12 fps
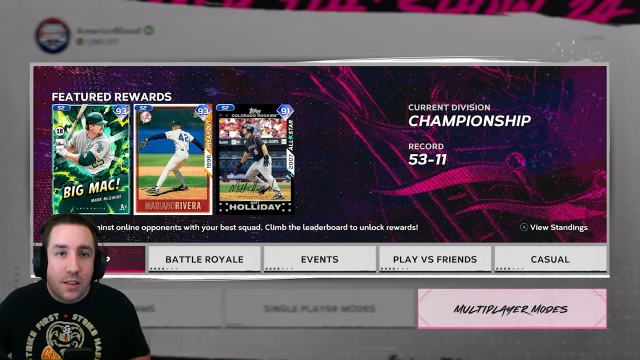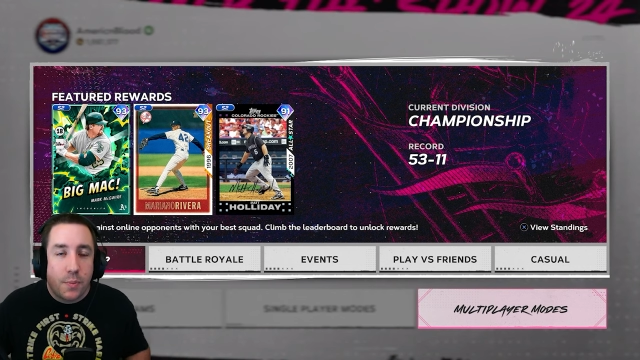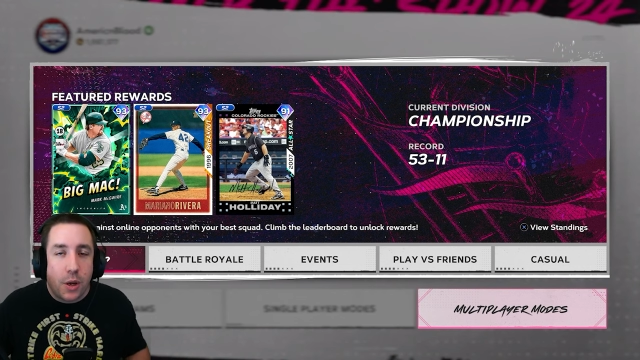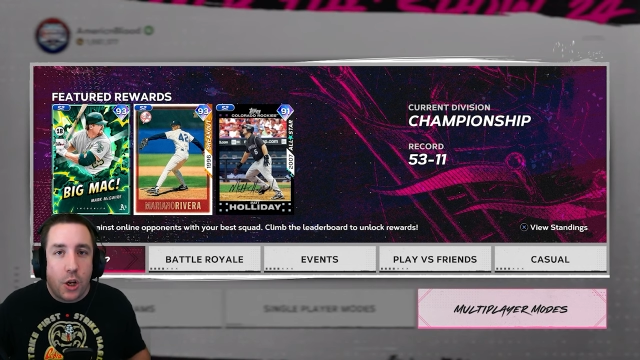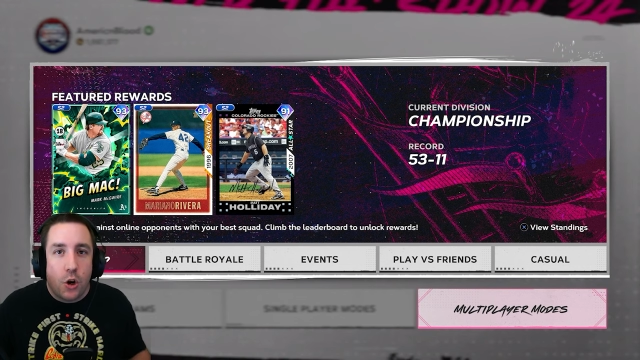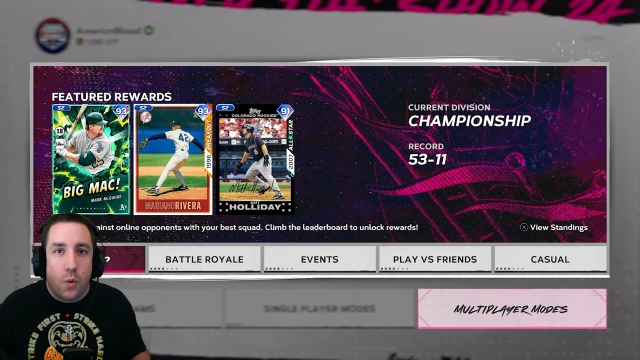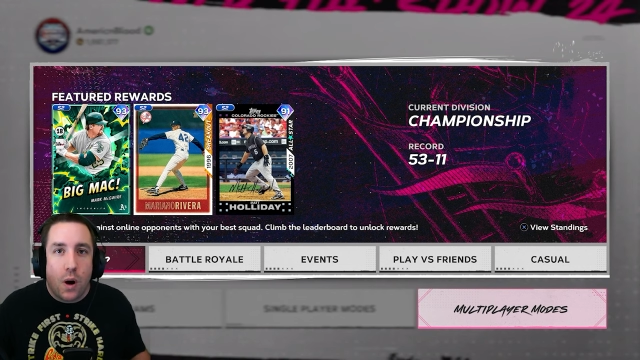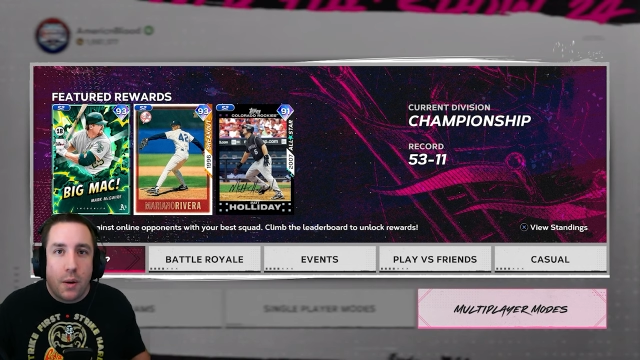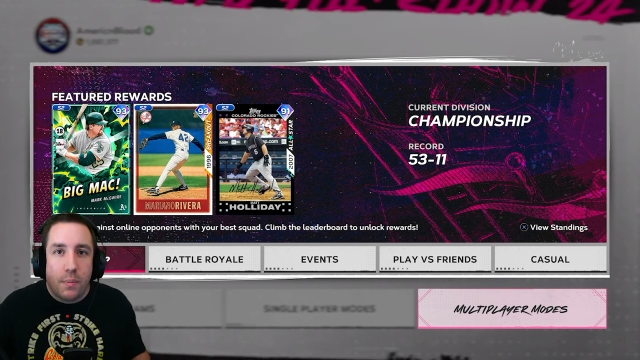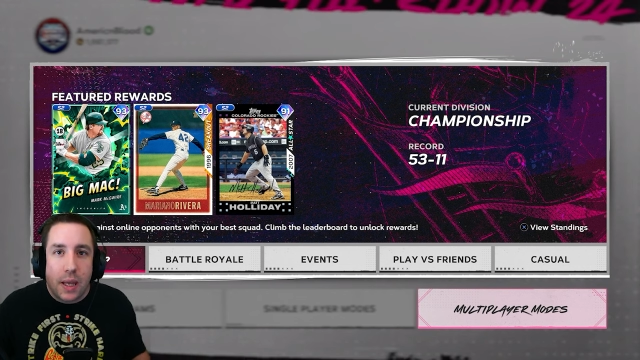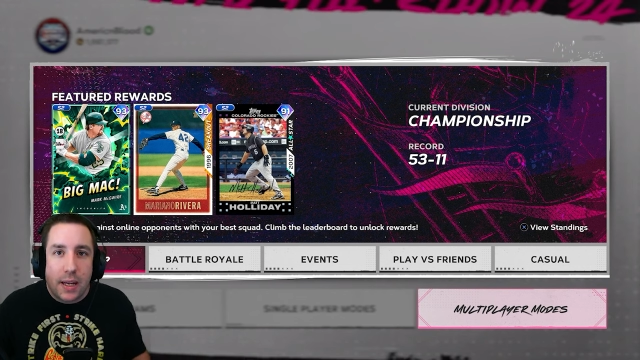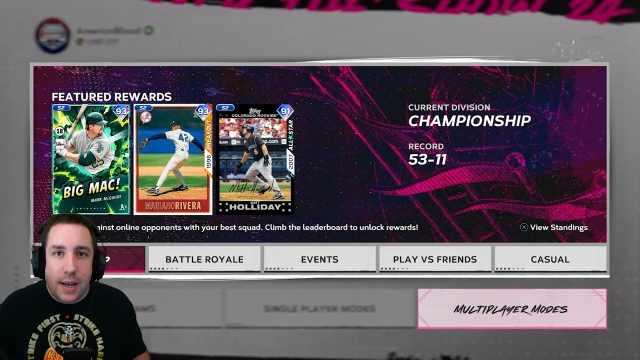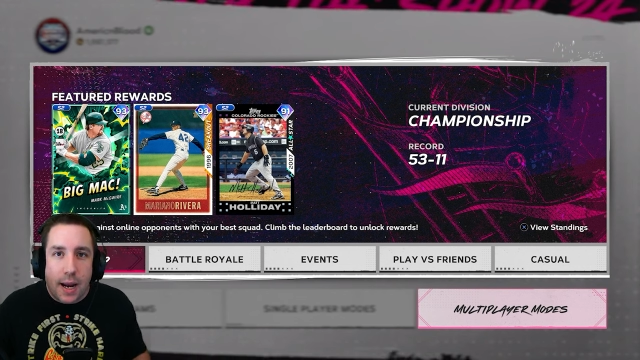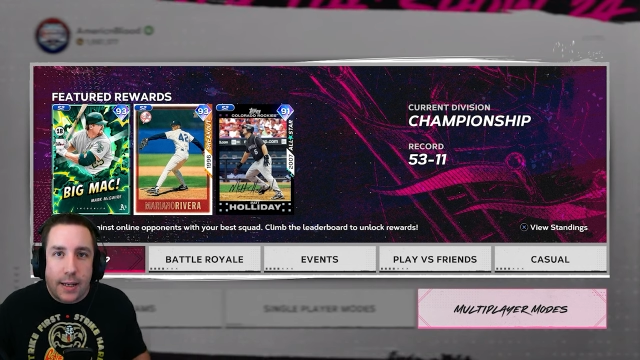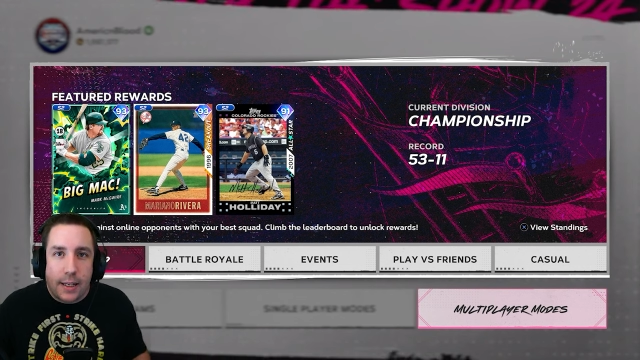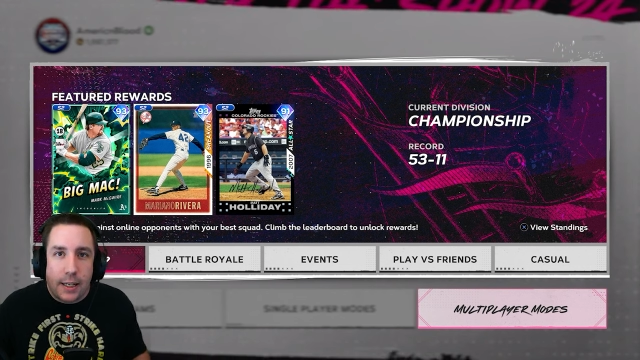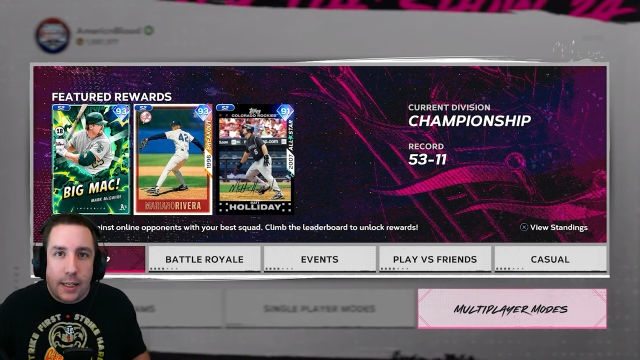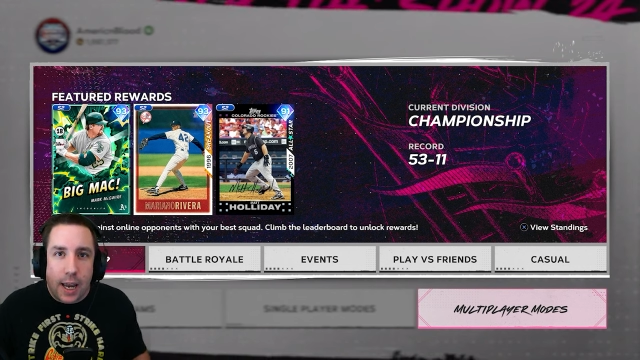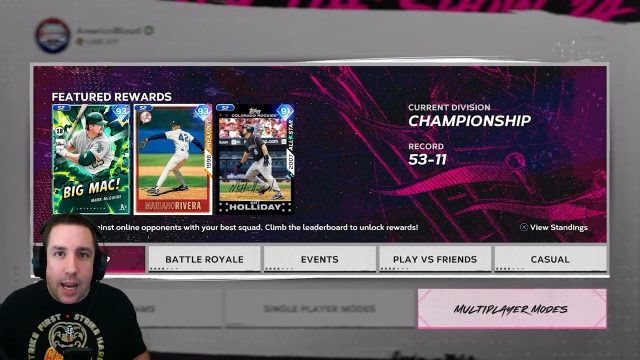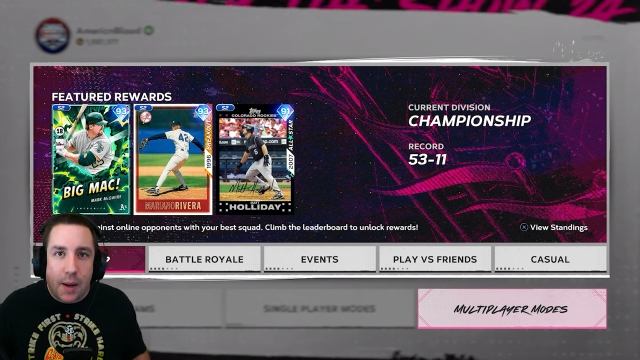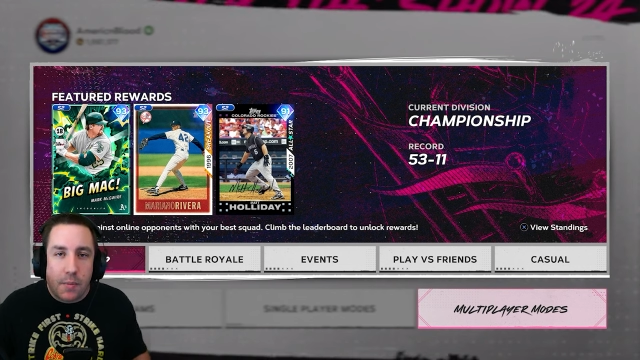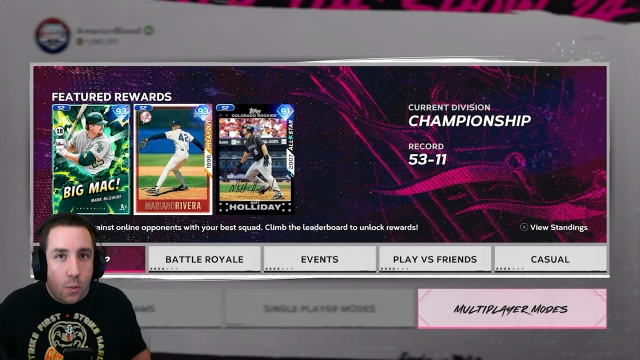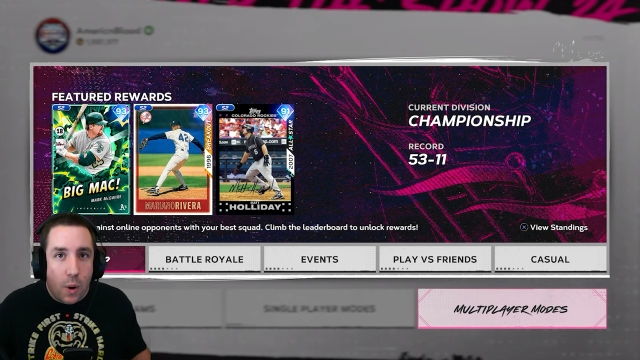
but you don't want to play nine inning games.